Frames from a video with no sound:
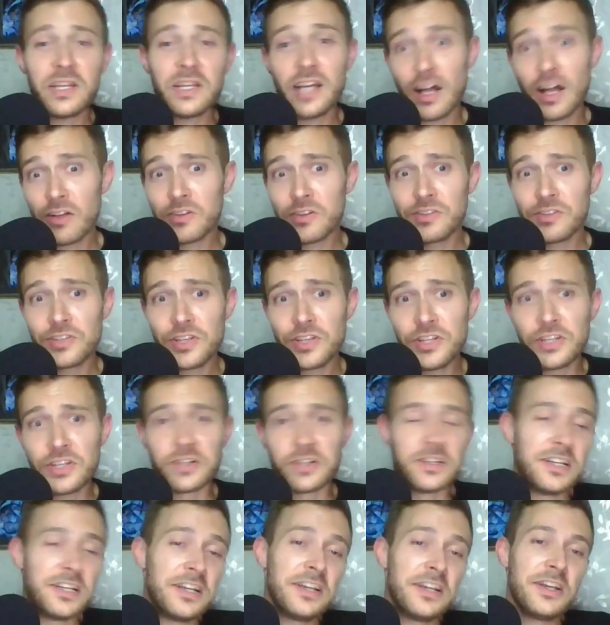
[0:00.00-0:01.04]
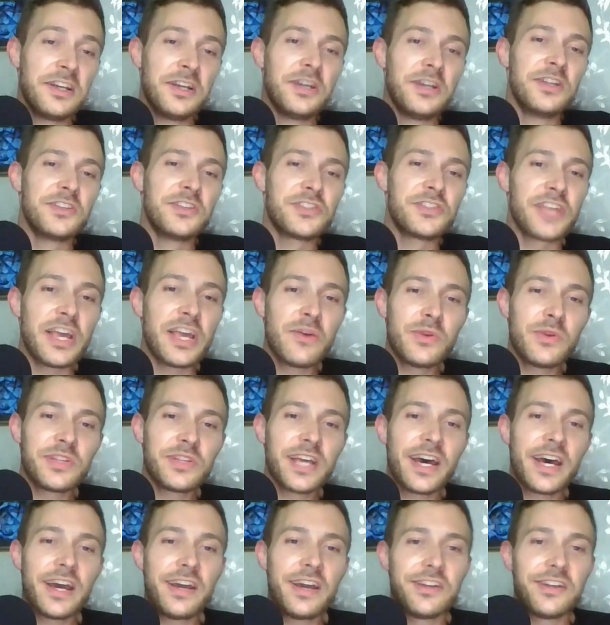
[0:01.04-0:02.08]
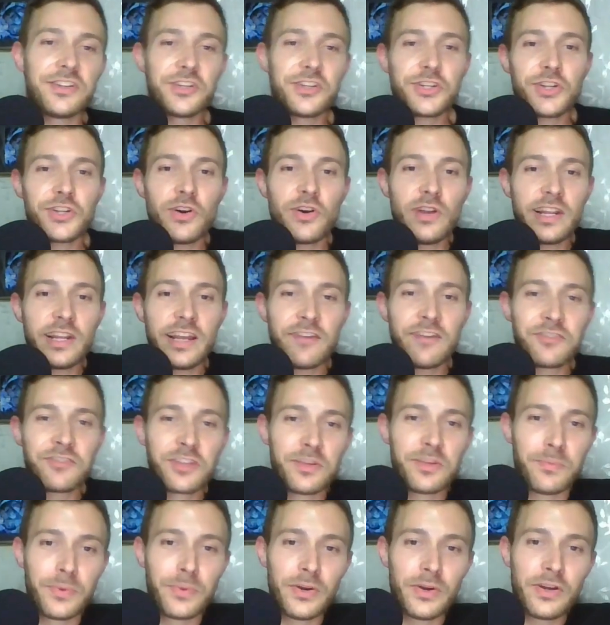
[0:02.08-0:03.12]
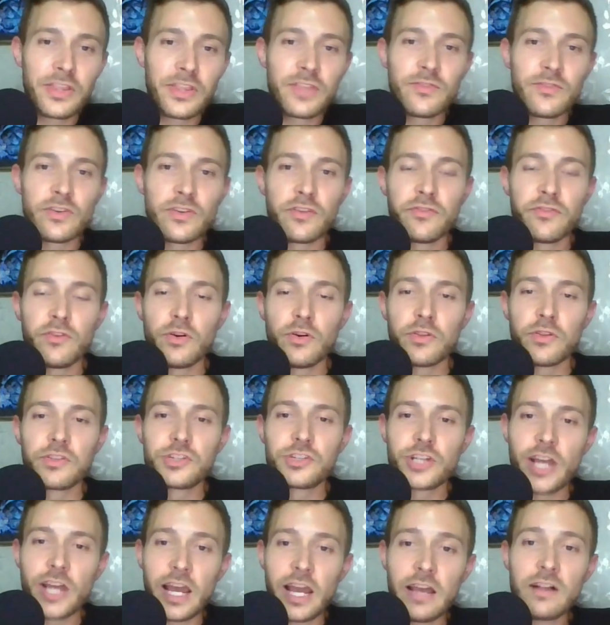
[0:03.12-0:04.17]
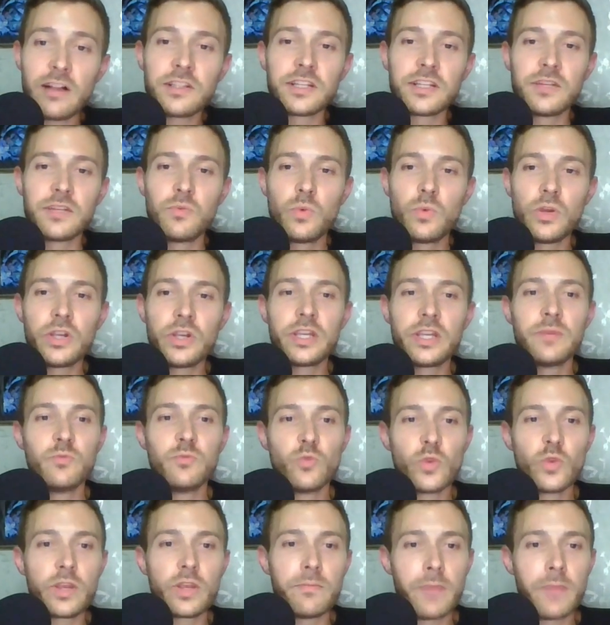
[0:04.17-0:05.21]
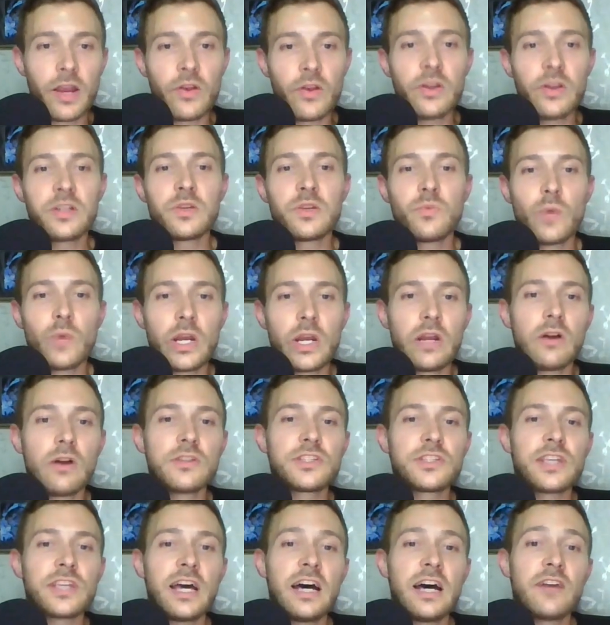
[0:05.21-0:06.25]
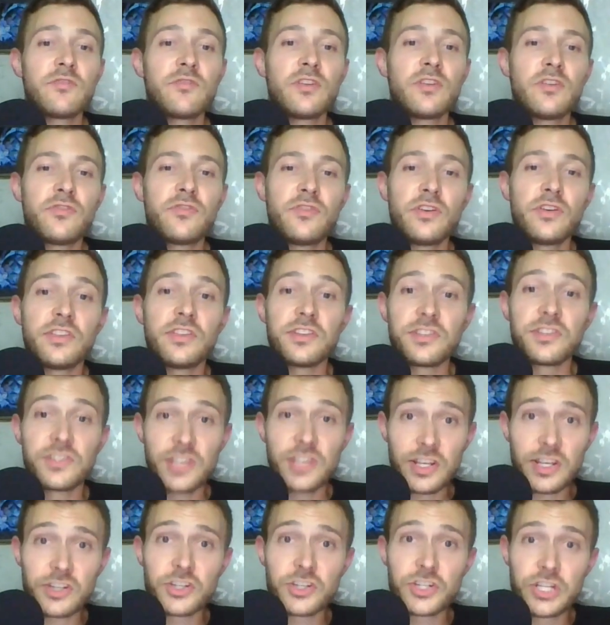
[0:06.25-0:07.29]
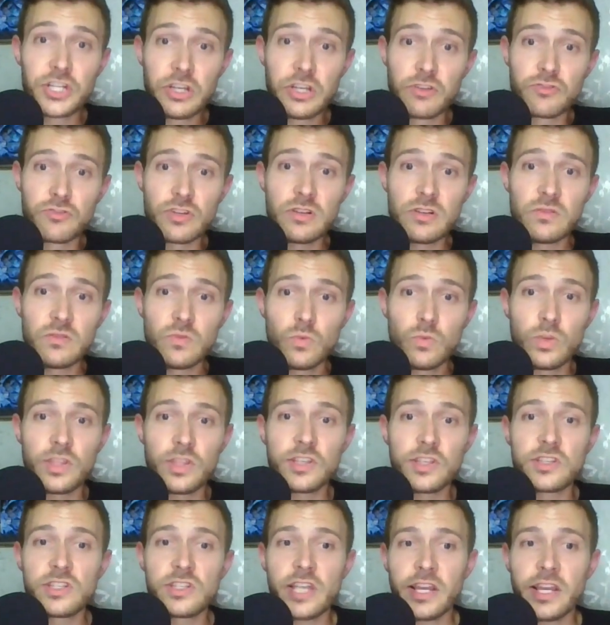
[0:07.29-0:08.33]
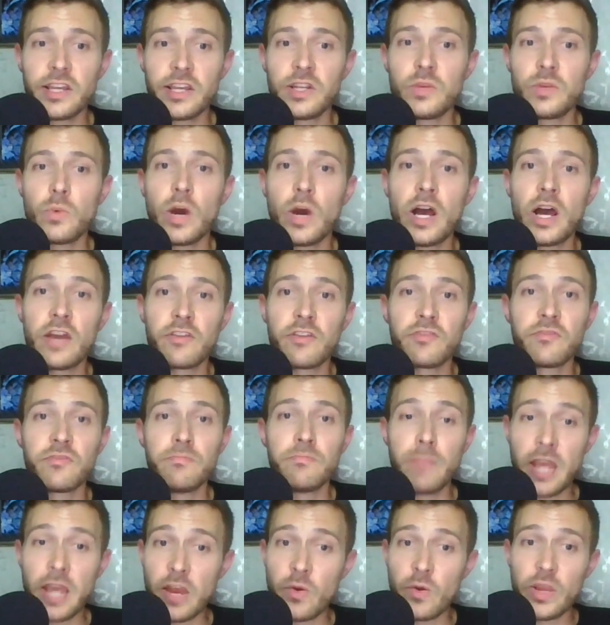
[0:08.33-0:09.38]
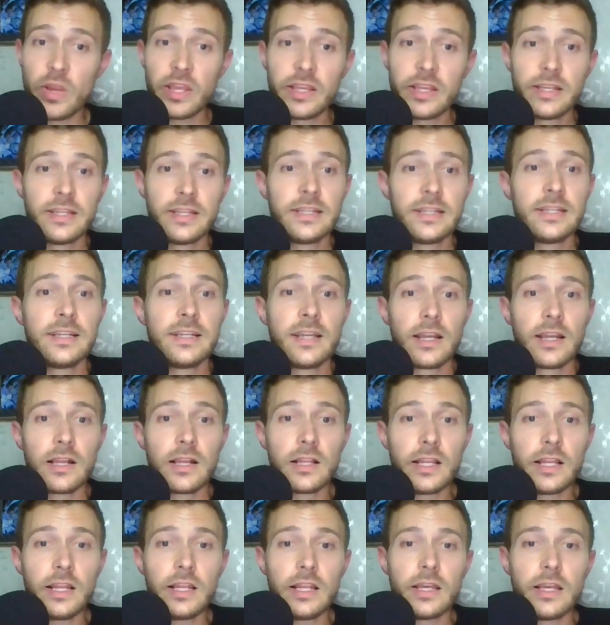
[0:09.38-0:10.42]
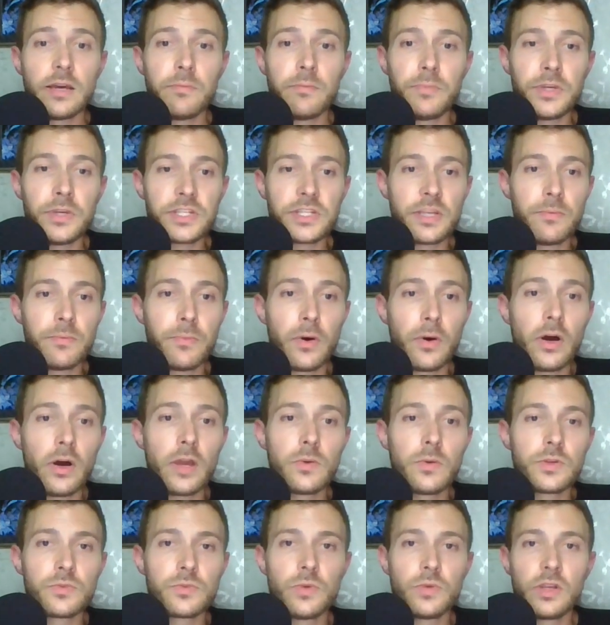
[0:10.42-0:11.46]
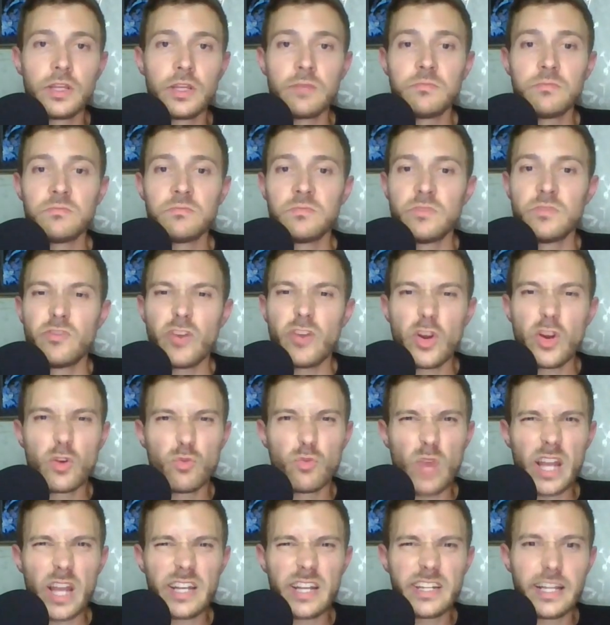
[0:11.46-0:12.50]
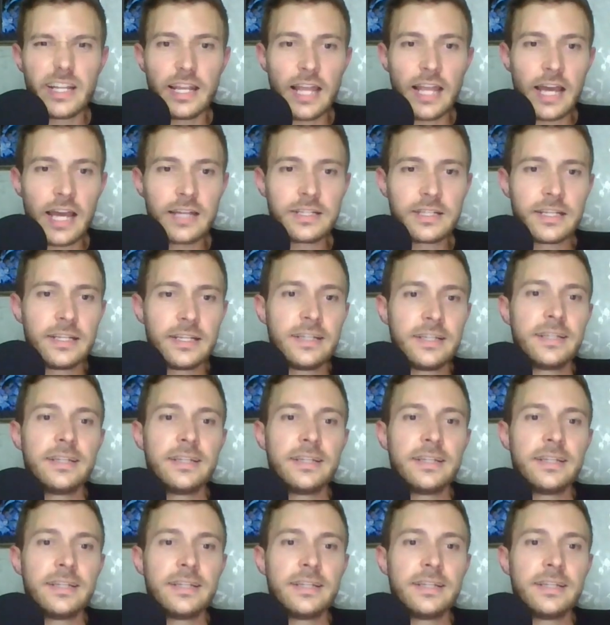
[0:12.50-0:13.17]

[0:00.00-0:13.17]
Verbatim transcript: I'll continue. Sarah died shortly after the birth of her fourth child, and William remarried and went on to have a further six children with his second wife, Mary. Clearly, a busy boy was William, very randy lad.